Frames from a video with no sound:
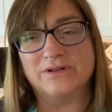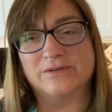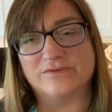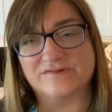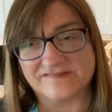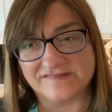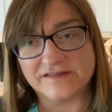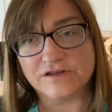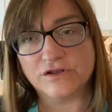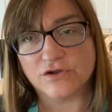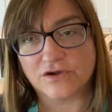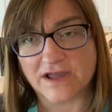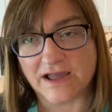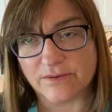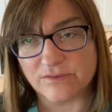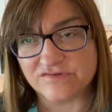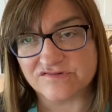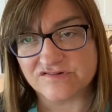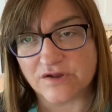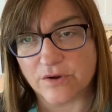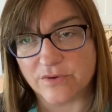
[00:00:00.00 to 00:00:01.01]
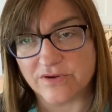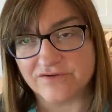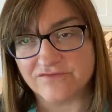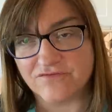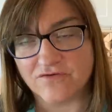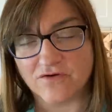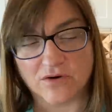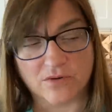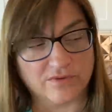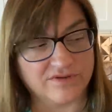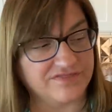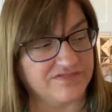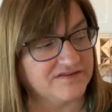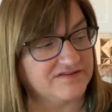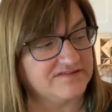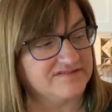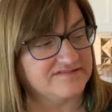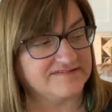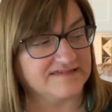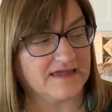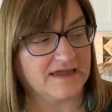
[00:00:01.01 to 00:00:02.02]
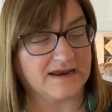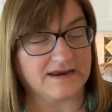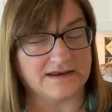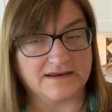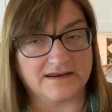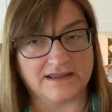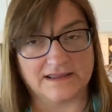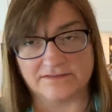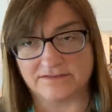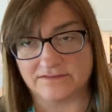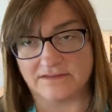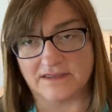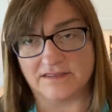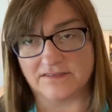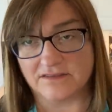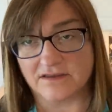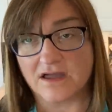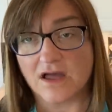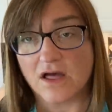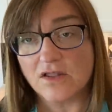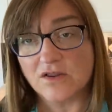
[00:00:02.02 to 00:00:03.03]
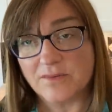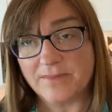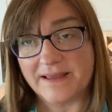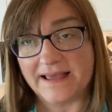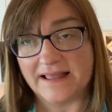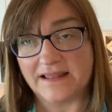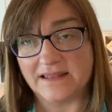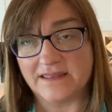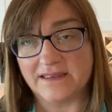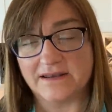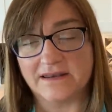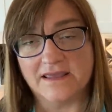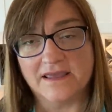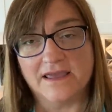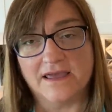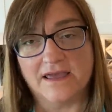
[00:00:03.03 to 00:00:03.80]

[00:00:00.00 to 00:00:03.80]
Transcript: it was the look I was going for with the design and, and the color palette.